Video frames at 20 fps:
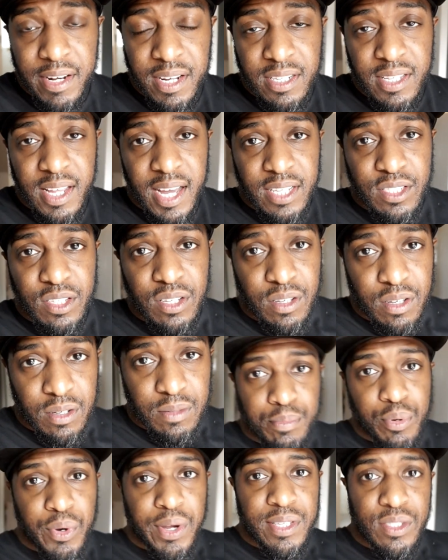ready now
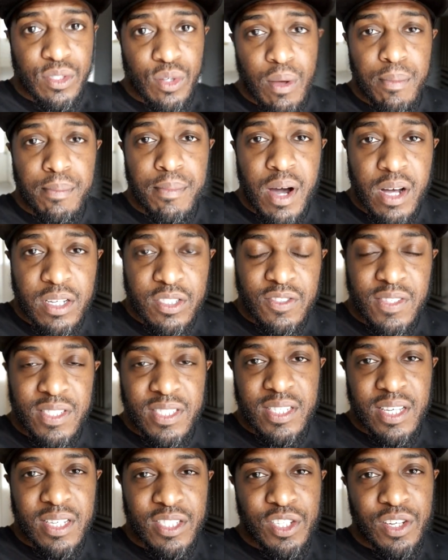to put into a mastering
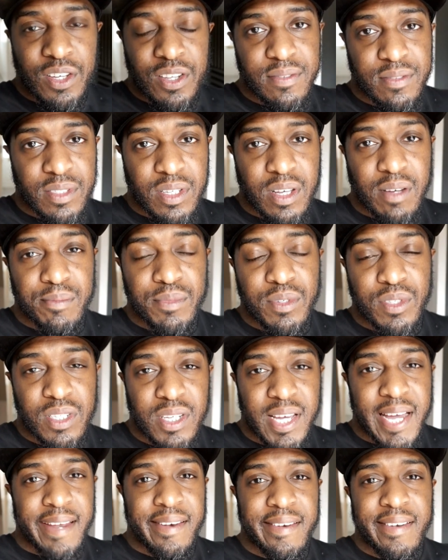session. So I'm just
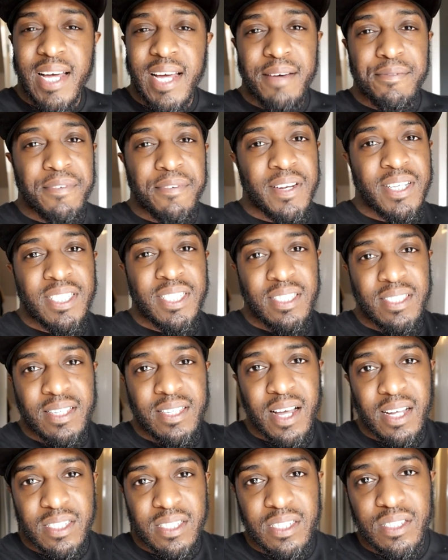going to add that finishing
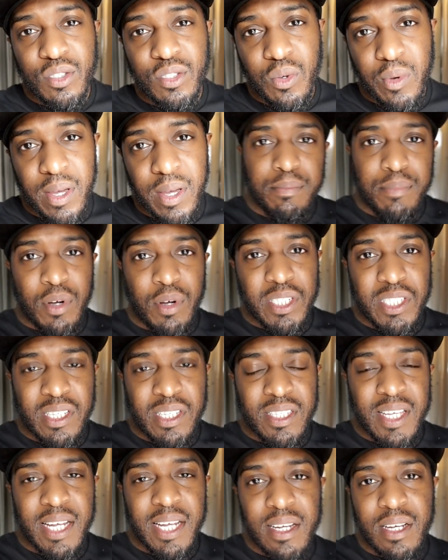touches to it, polish
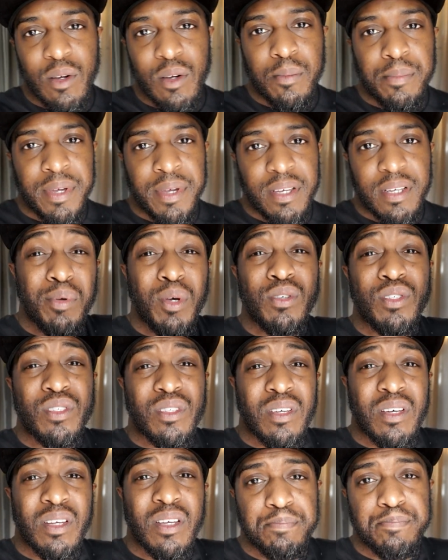the sound a little bit,
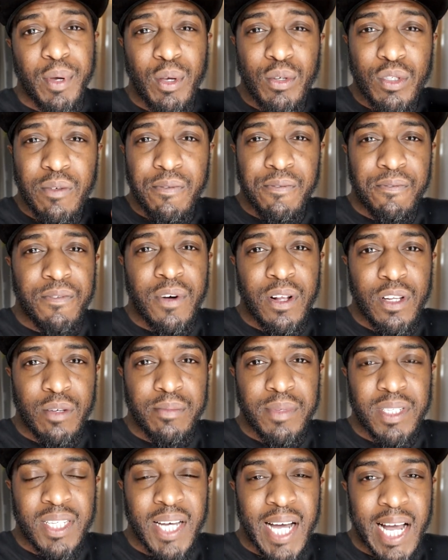boost the
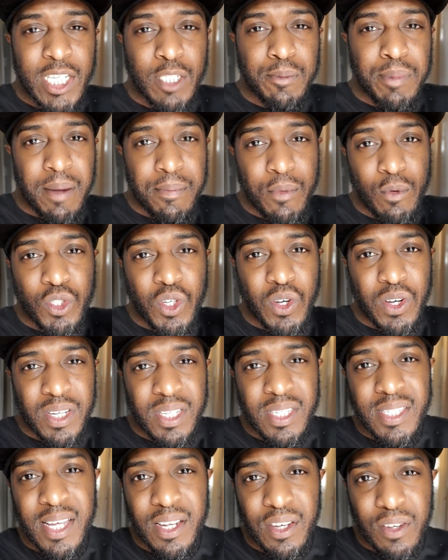volume a touch, but I'm also going
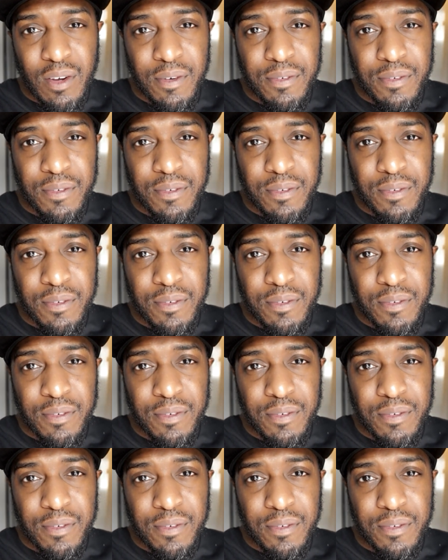to send